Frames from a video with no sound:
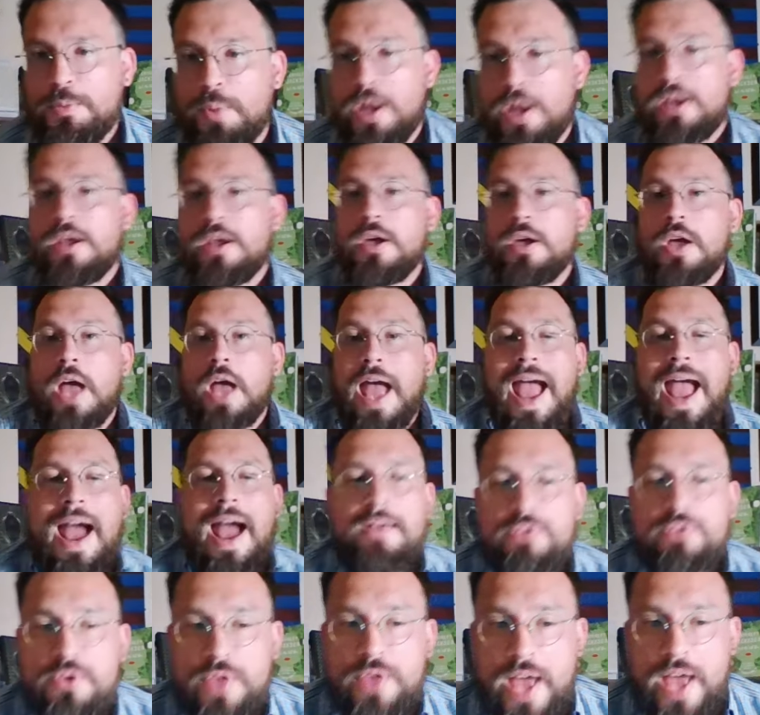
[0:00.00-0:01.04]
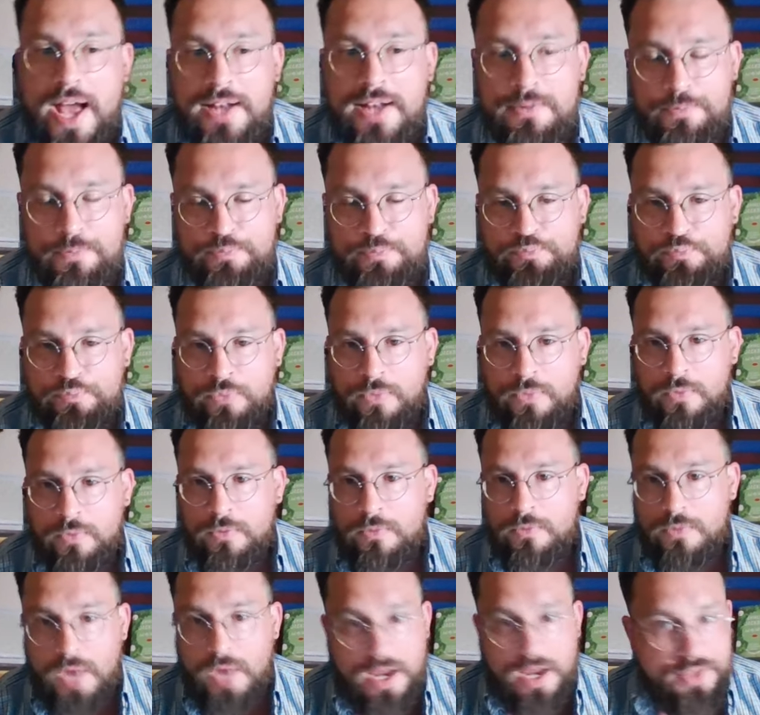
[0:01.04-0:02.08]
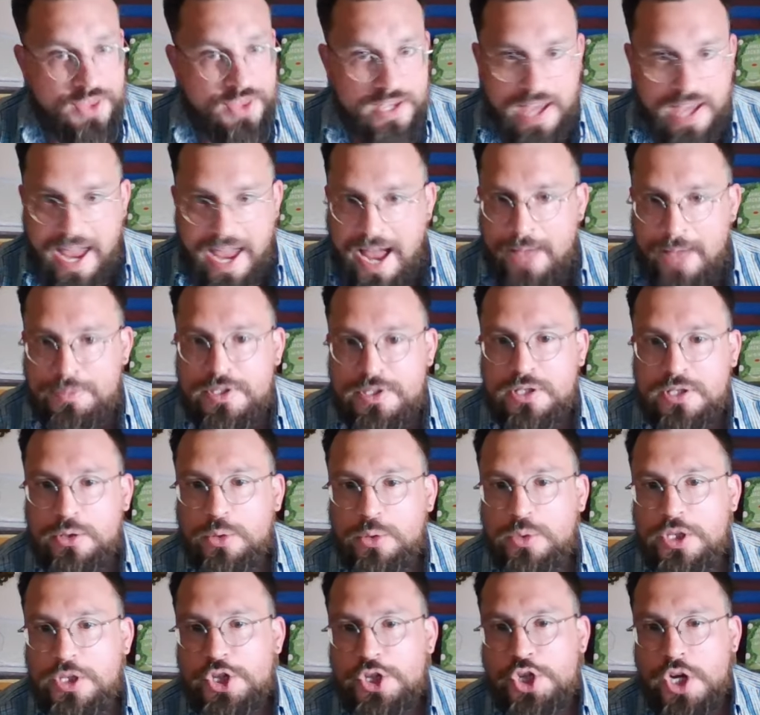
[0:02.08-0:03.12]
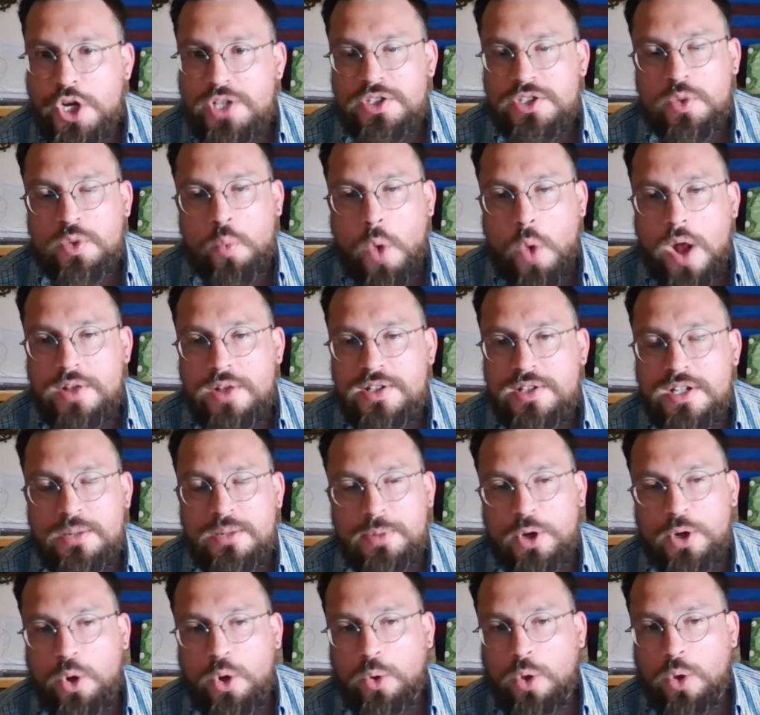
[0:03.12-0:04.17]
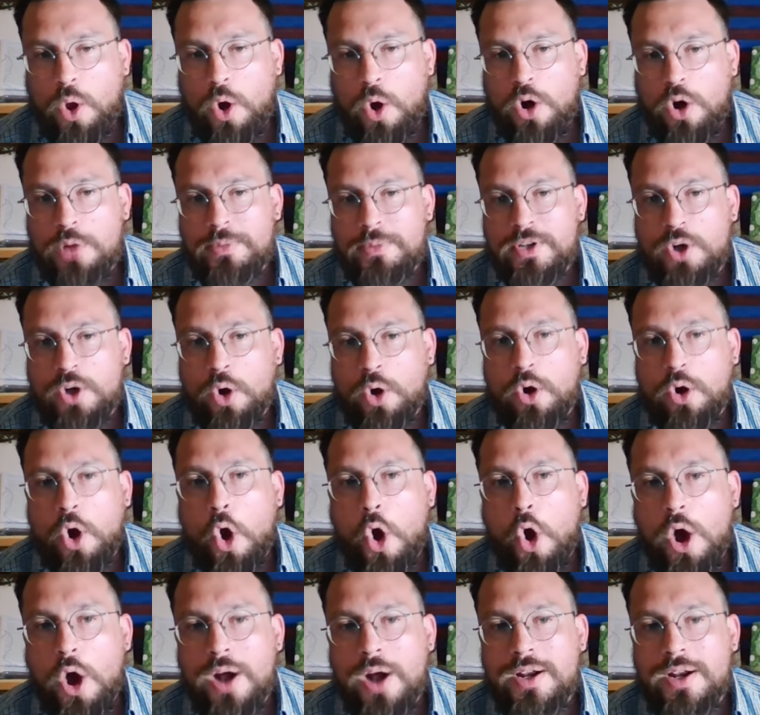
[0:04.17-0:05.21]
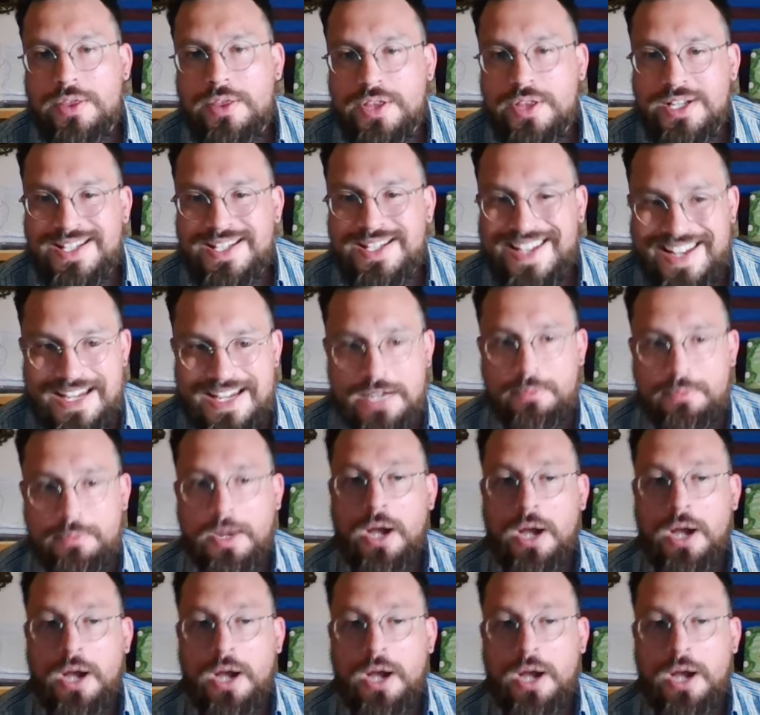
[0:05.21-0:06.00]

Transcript: But after that, I think absolutely Justin Watson and Mecole Hardman are on the team.